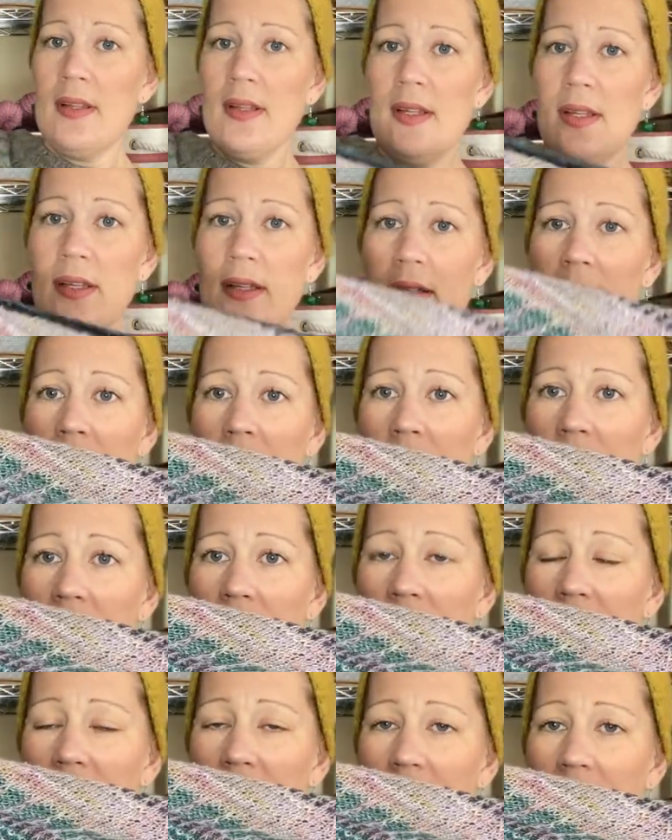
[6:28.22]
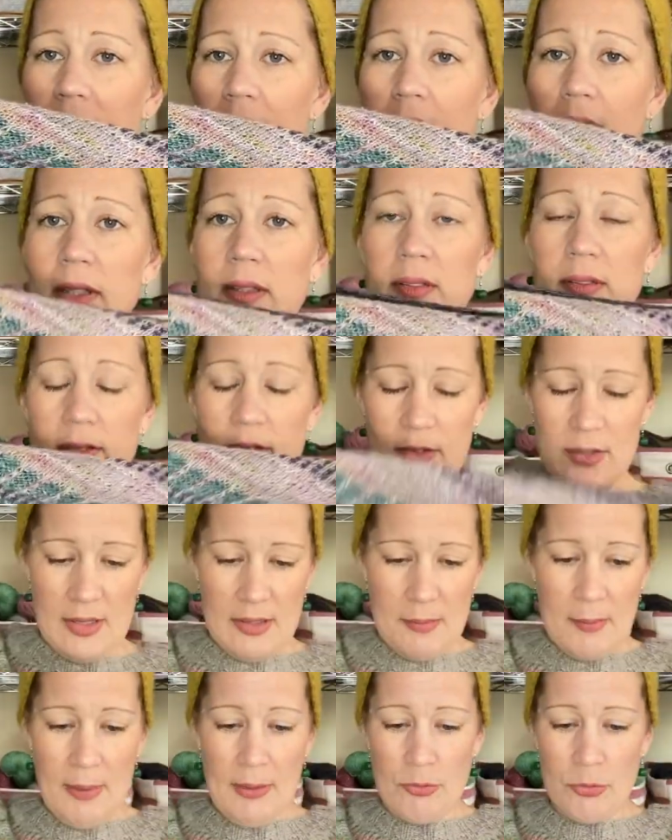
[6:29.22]
Um, yeah, so
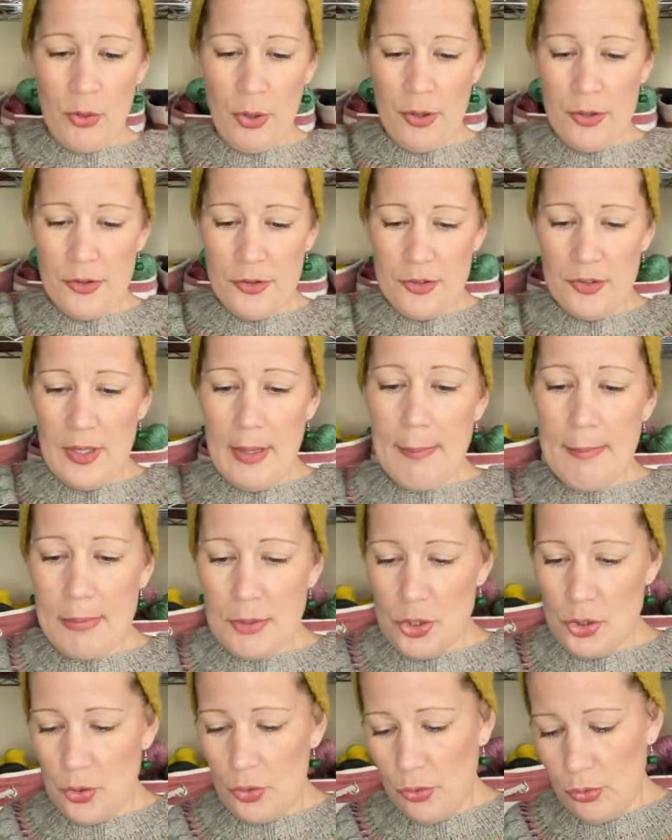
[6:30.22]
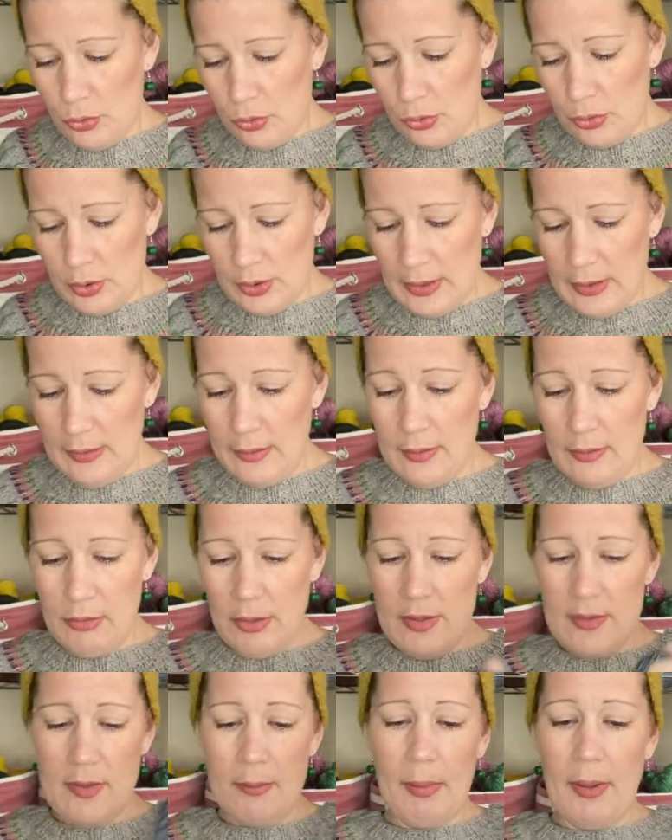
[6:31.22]
that's my rose hip shawl in the
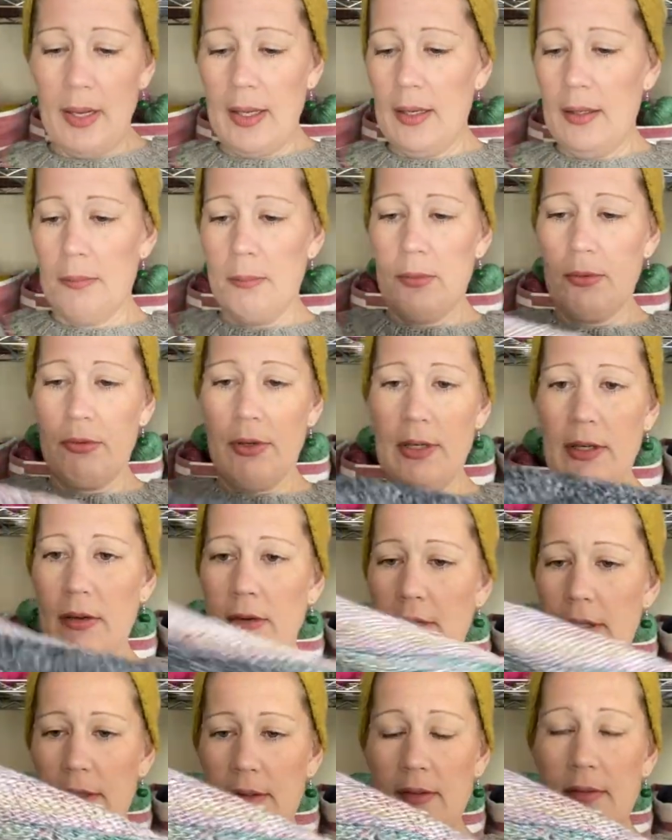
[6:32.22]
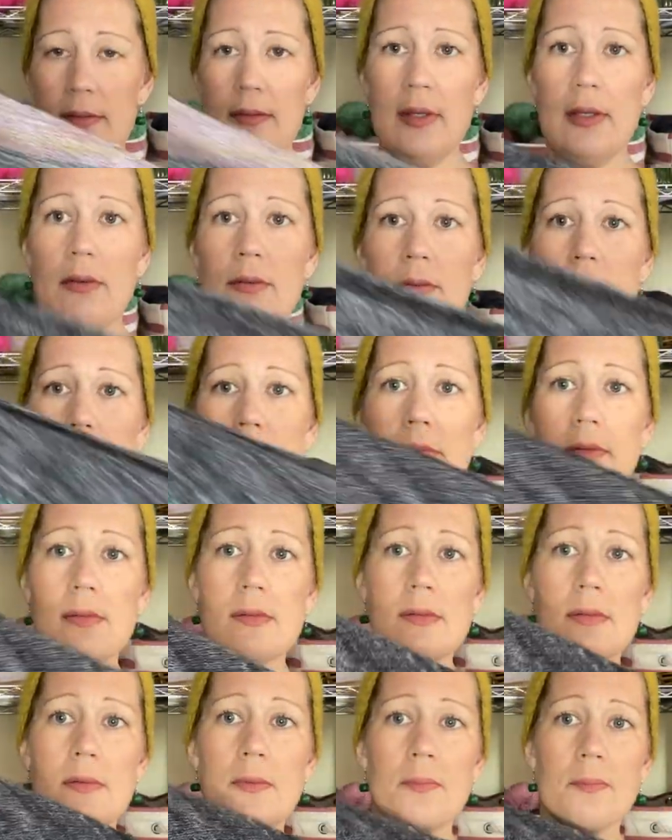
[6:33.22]
rose hip Island Merino Linen
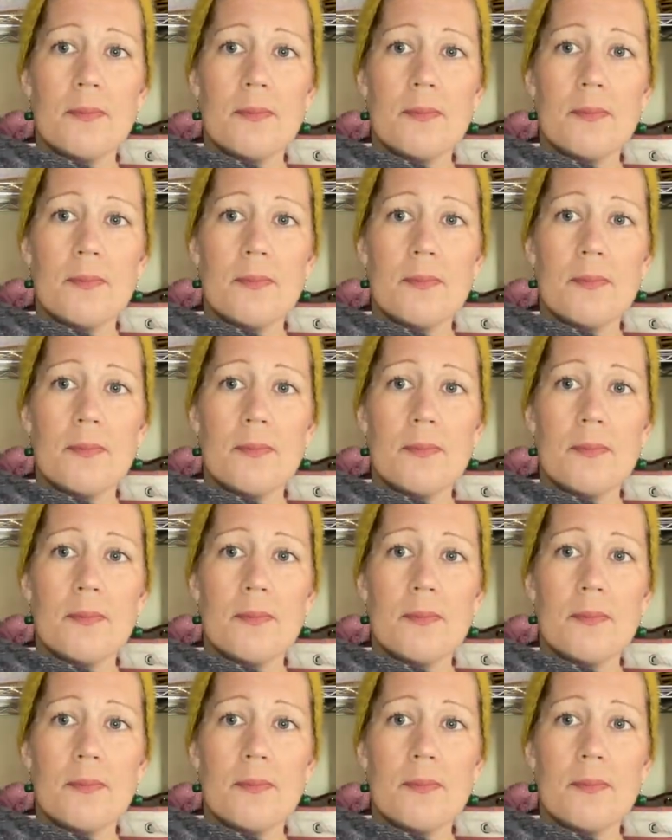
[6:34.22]
Singles.